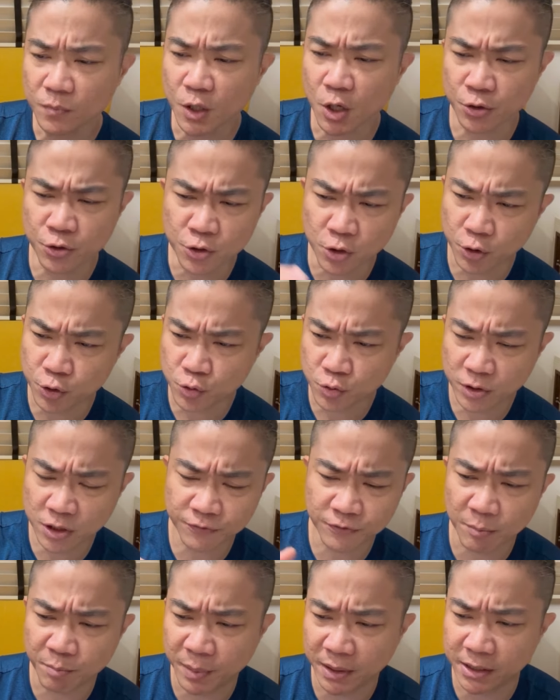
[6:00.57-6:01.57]
you give
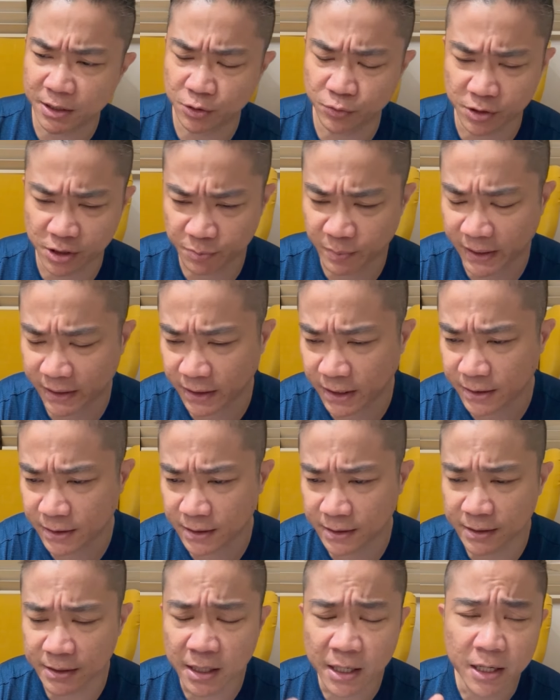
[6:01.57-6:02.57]
a billet to a
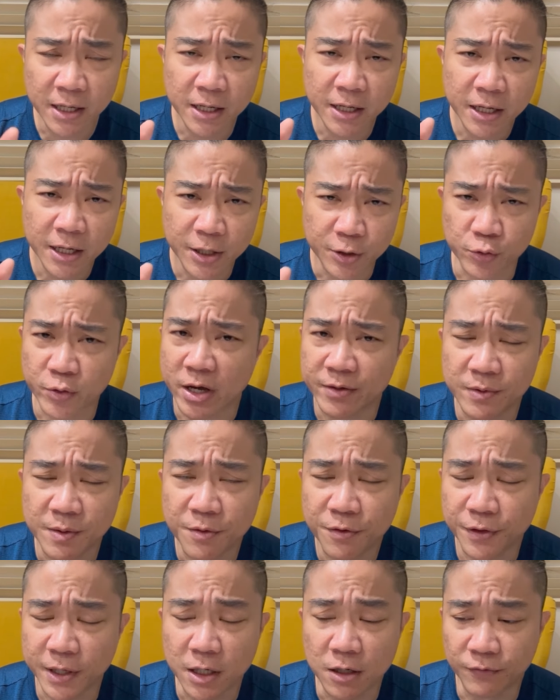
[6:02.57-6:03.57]
spectator, you have them
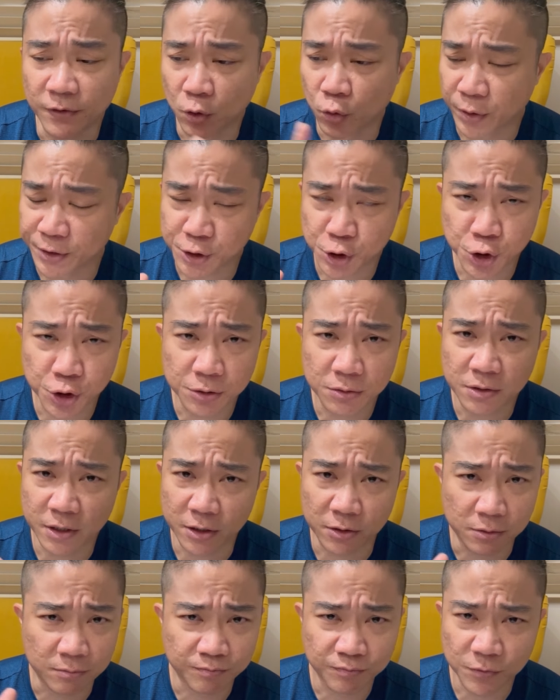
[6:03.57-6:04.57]
think of a question,
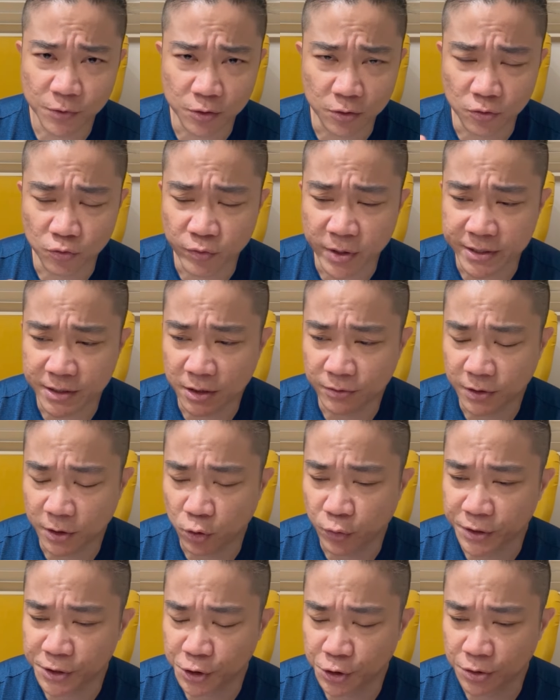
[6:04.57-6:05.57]
they write down their
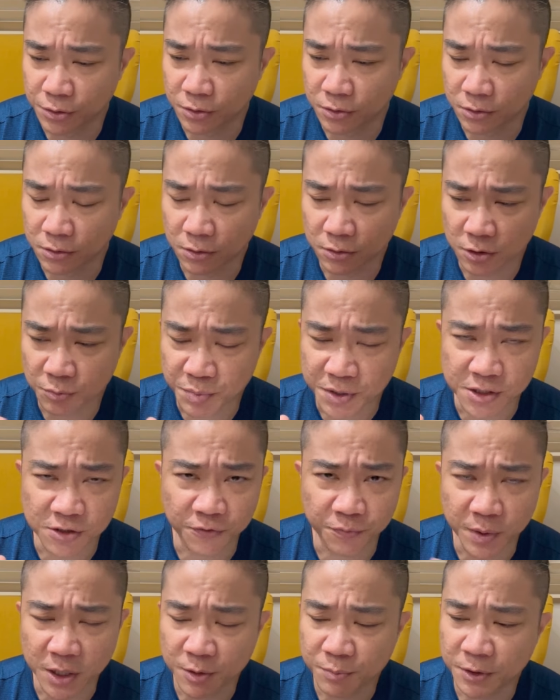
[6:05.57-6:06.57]
question on the piece
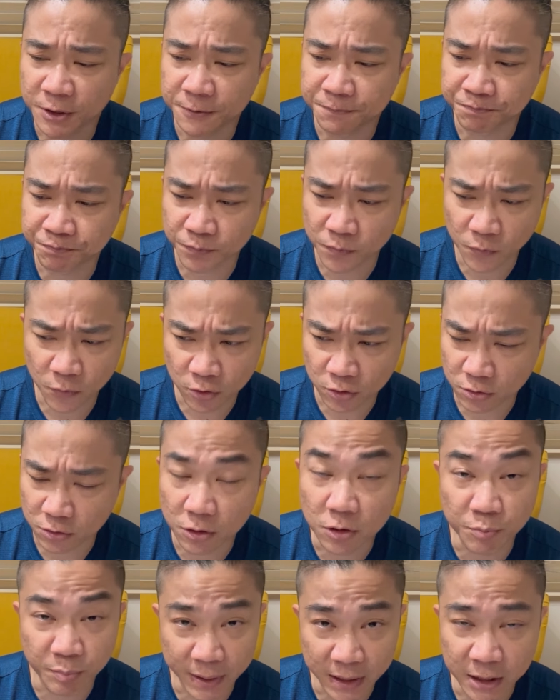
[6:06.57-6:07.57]
of paper or
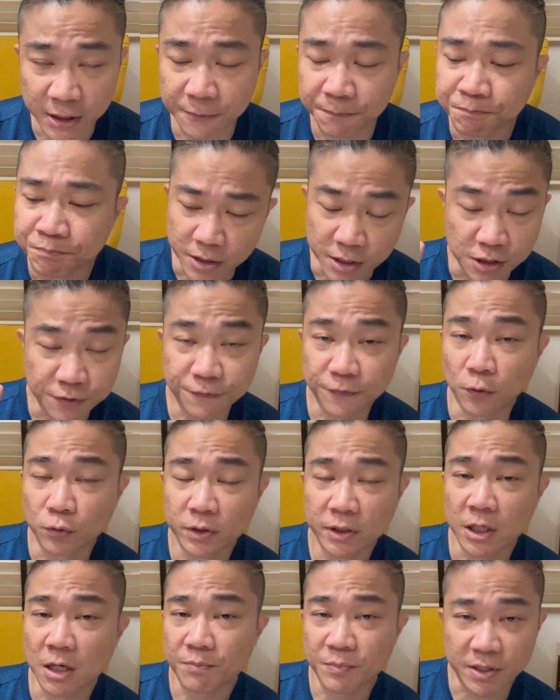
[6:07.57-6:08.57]
the billet. It's
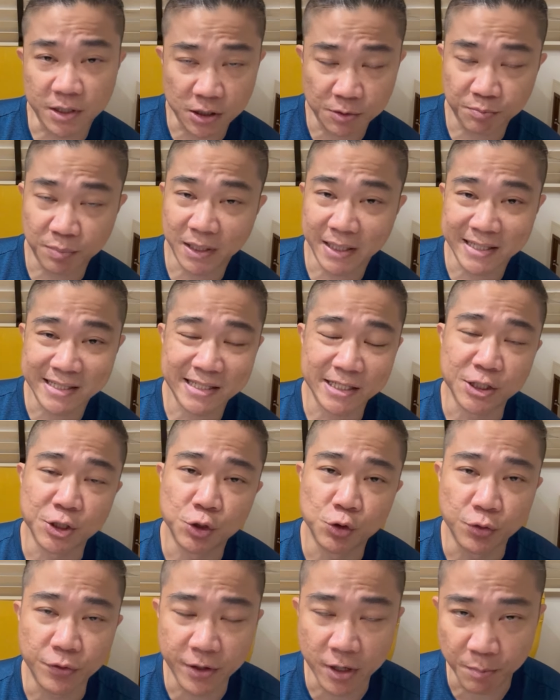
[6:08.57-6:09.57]
folded up, it is placed
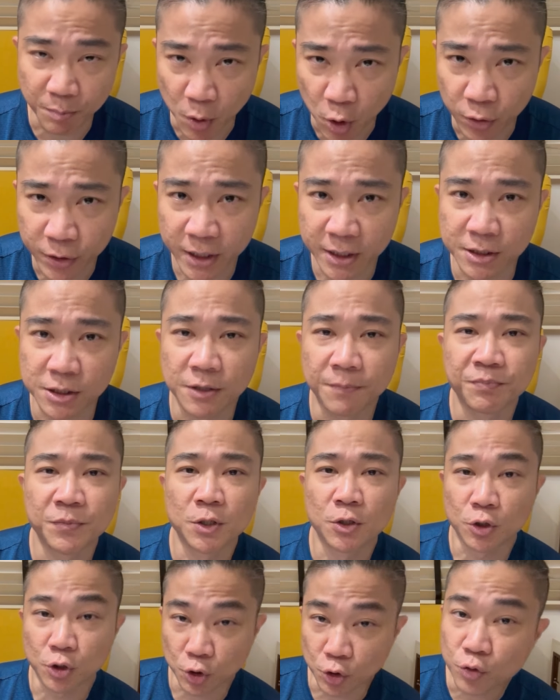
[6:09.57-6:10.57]
into their pocket.
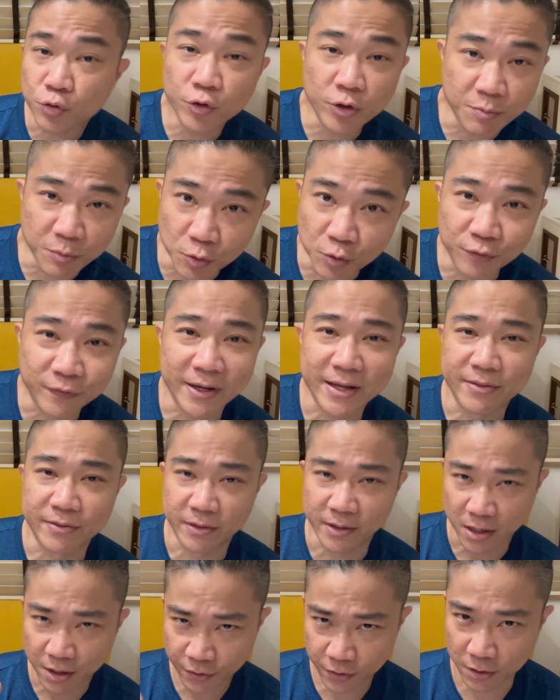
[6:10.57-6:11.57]
You remove
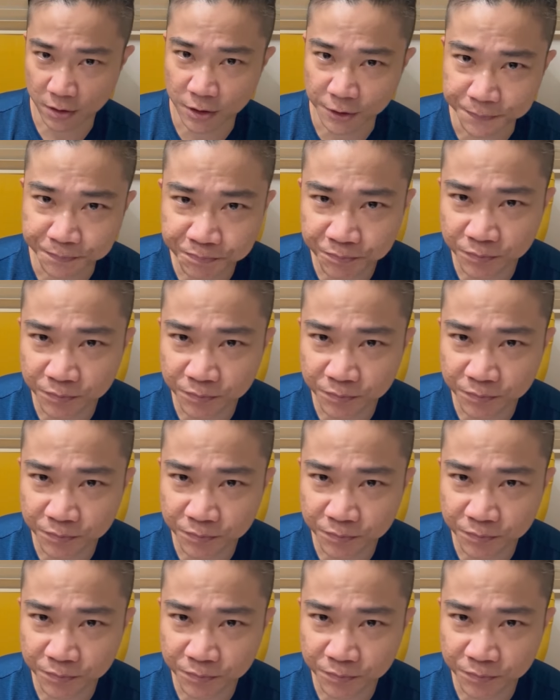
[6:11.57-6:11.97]
another